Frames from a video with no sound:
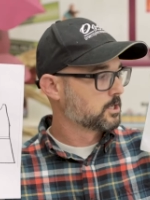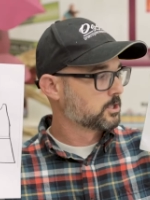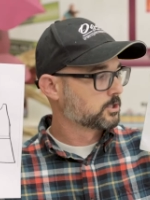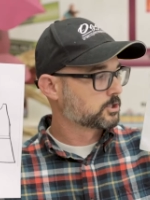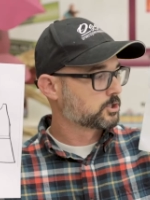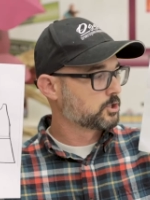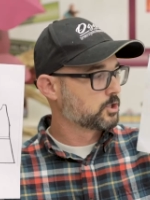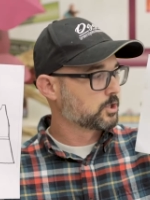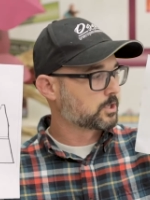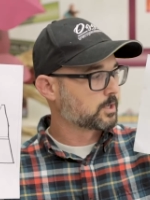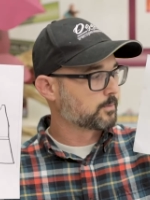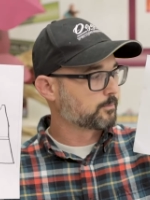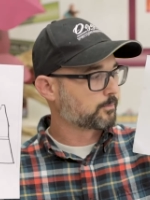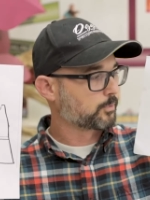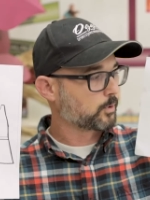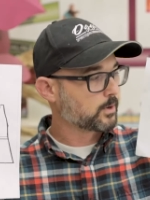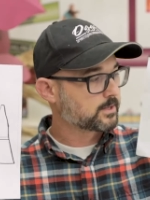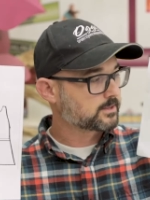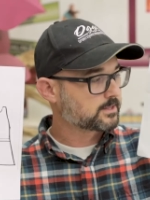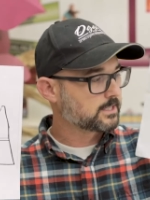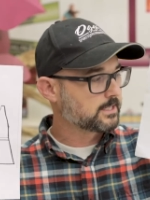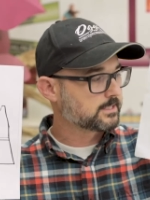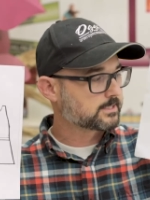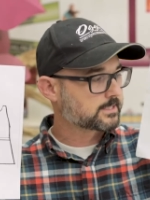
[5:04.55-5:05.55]
So you can
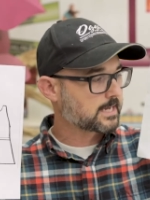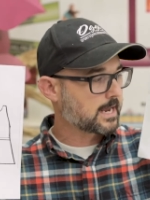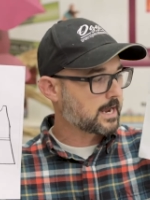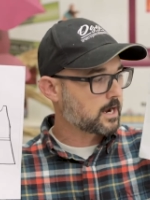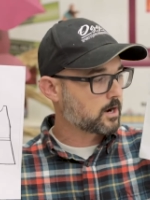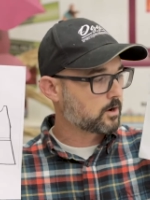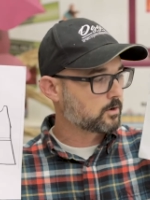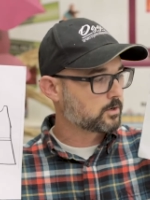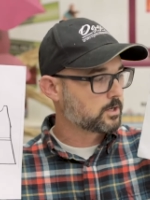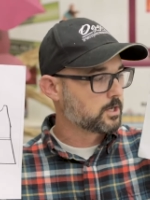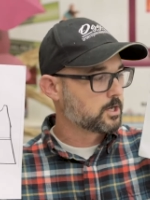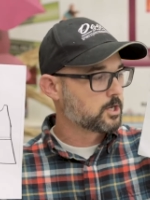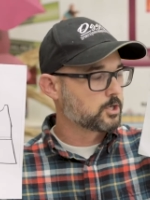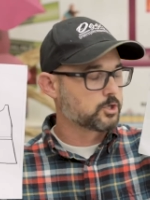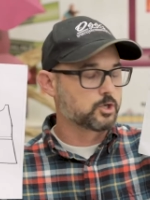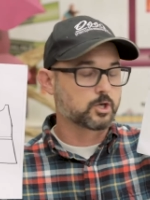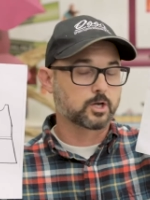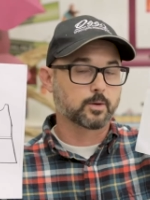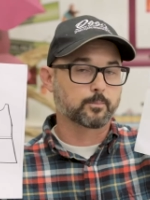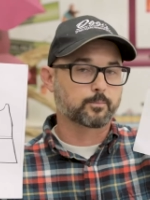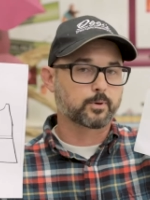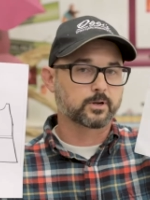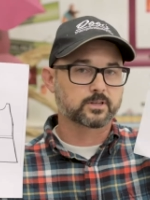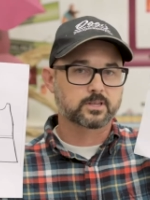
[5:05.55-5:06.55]
print these out, you
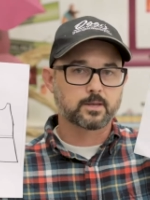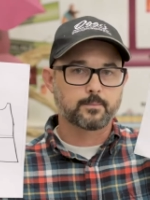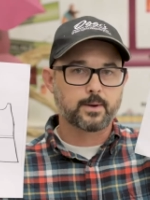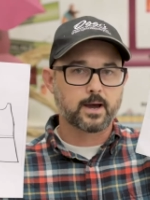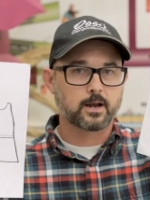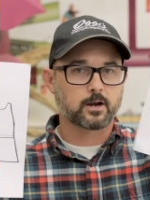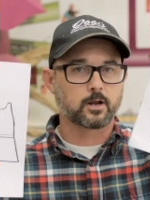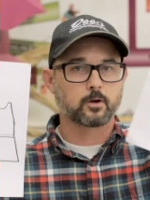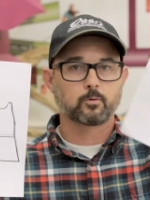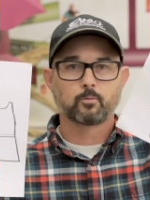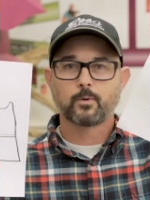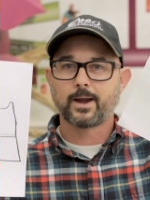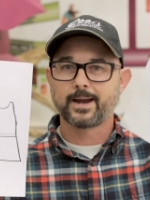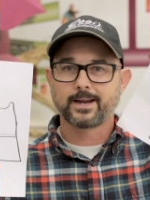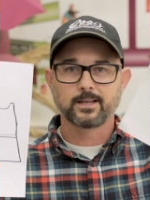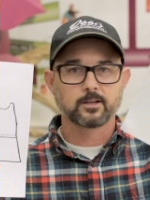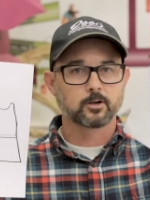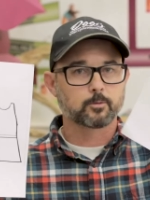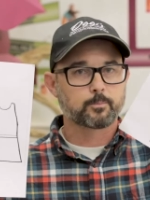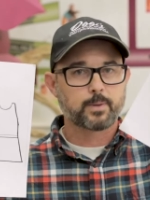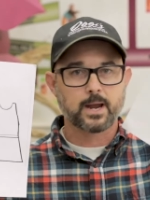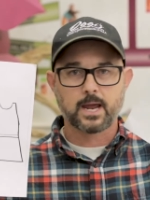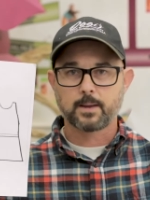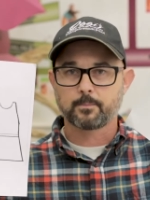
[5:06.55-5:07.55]
can print them out on
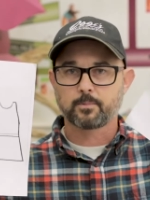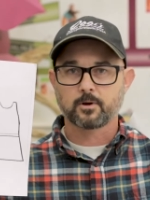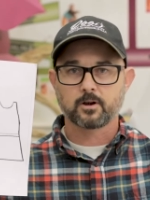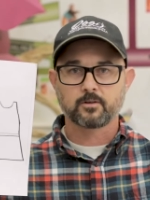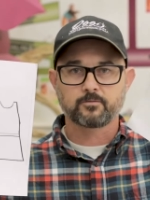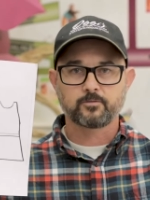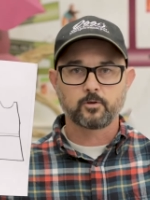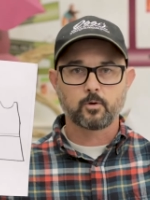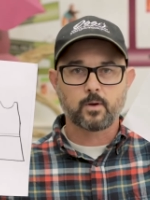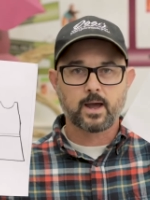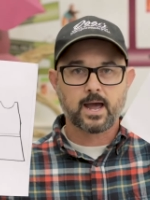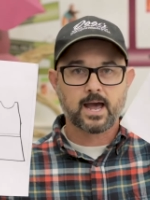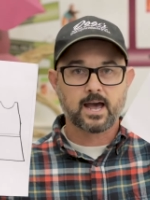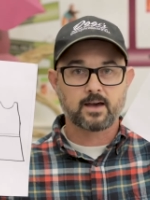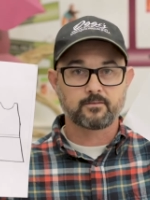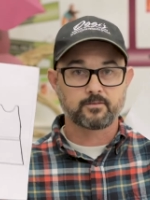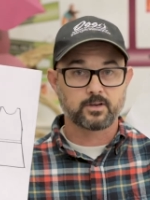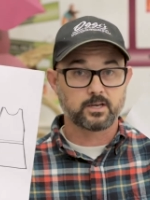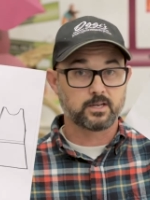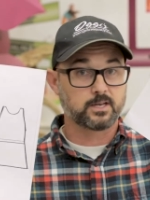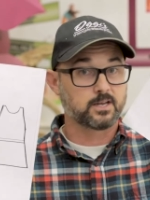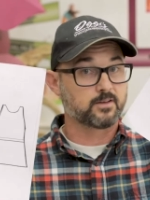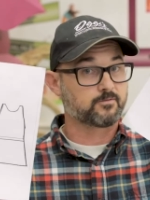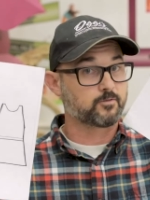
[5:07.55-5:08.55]
regular paper if you have
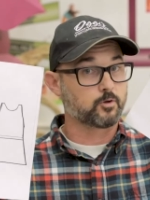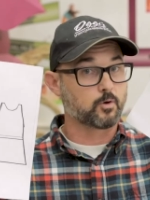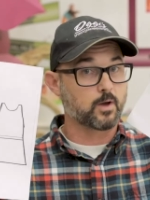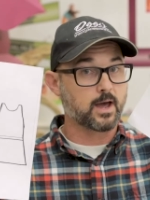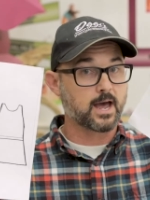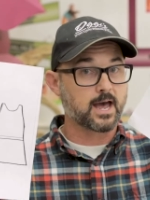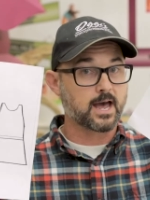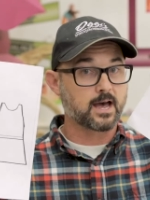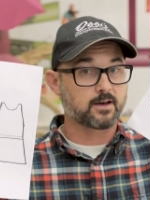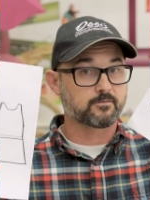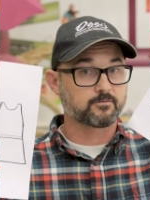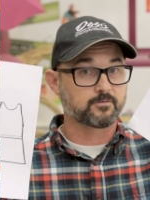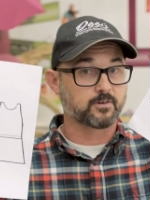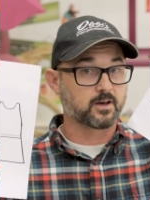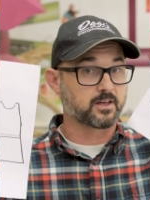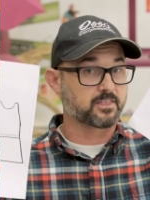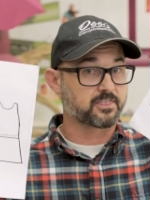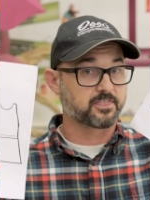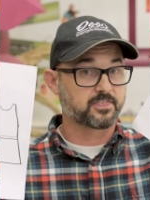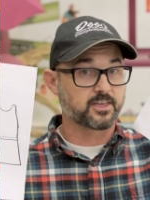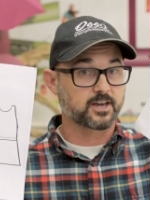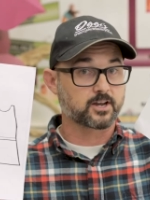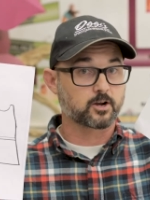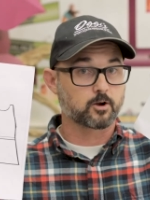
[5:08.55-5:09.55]
it. If you have a
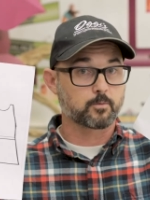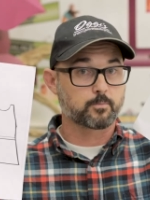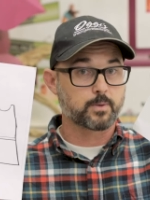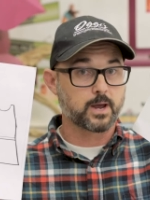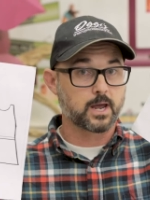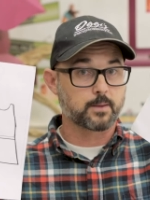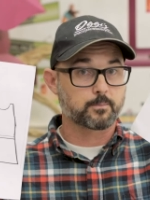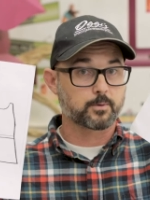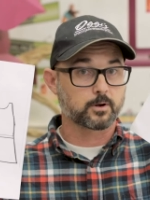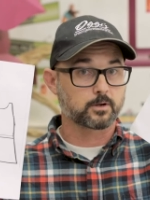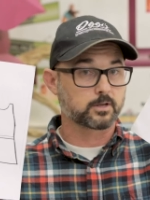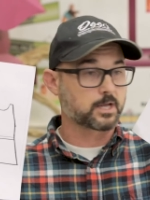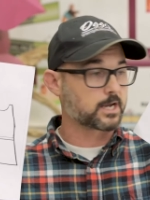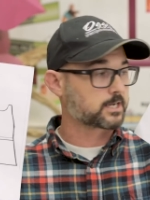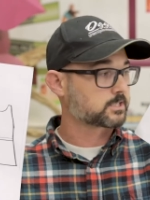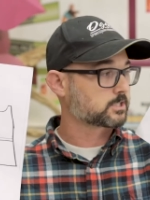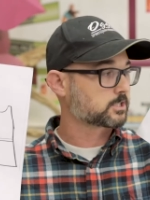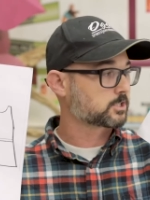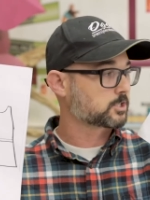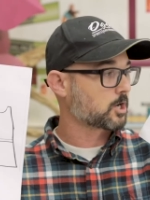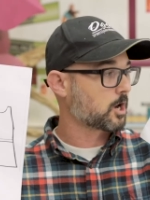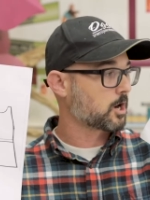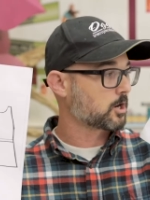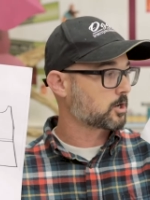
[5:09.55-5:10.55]
thicker paper like
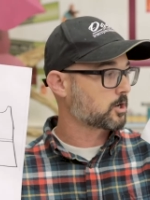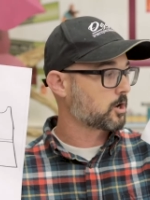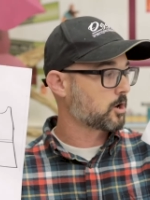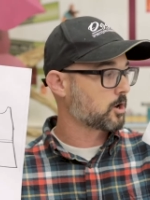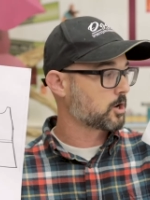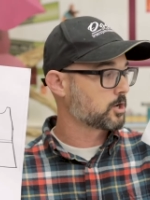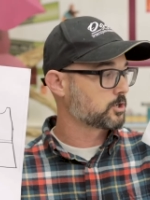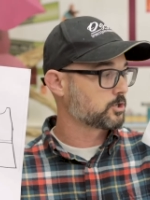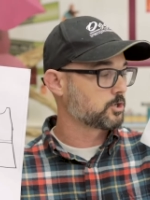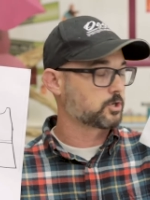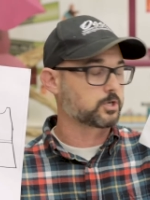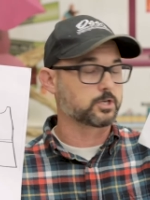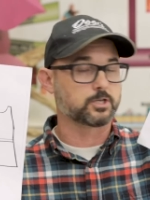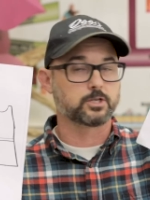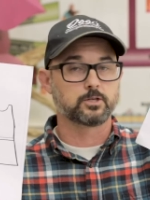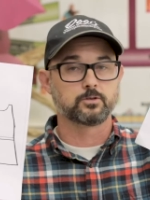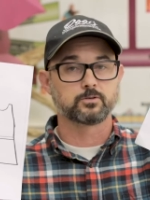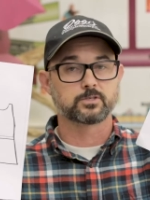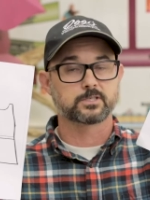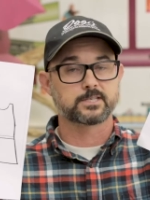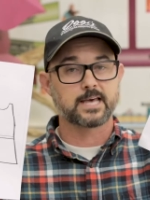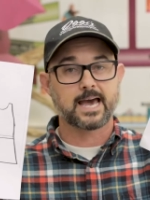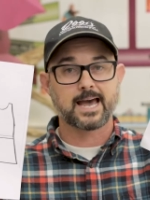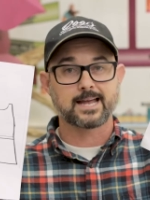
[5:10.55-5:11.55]
stock card, you could
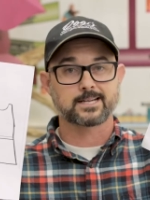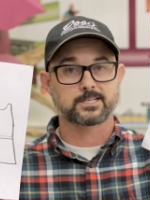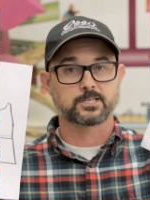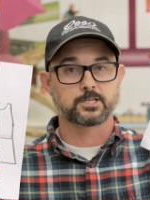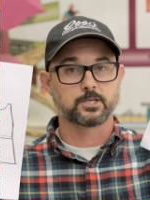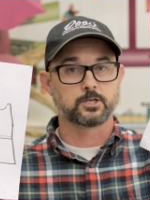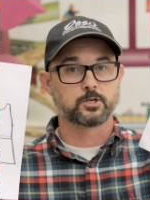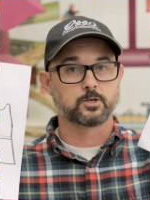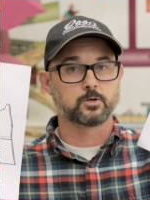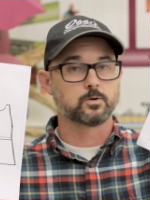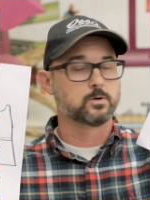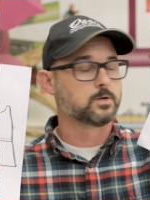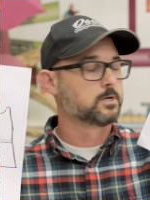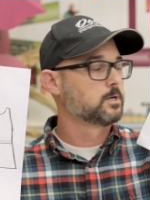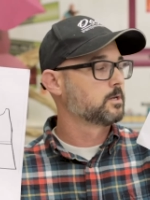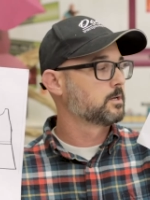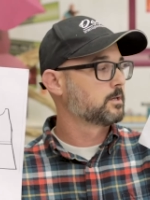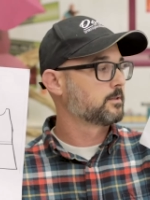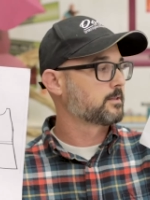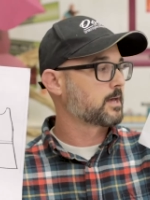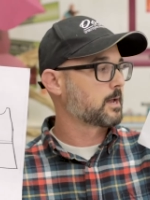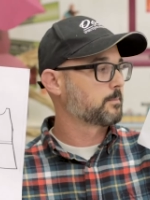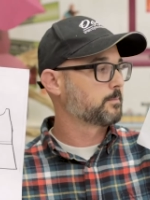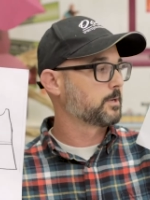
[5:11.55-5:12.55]
use that too.
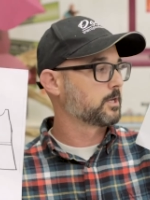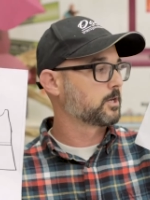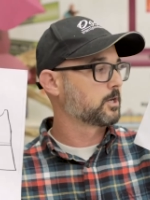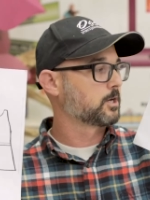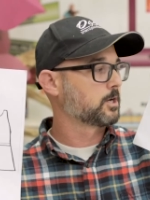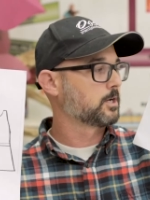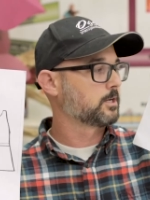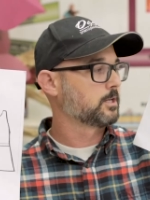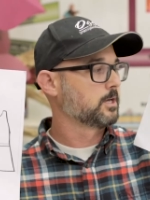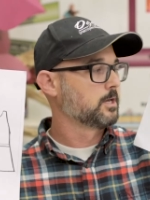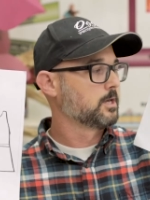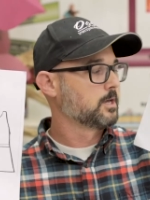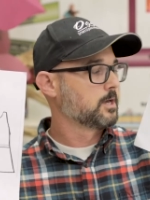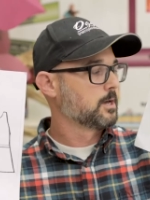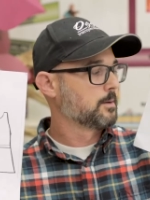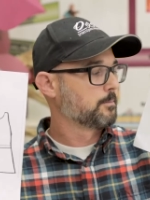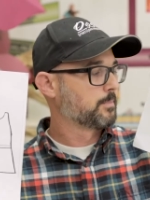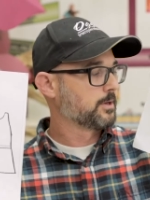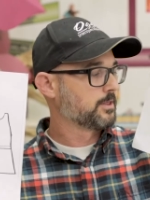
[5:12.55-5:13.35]
That'd be good.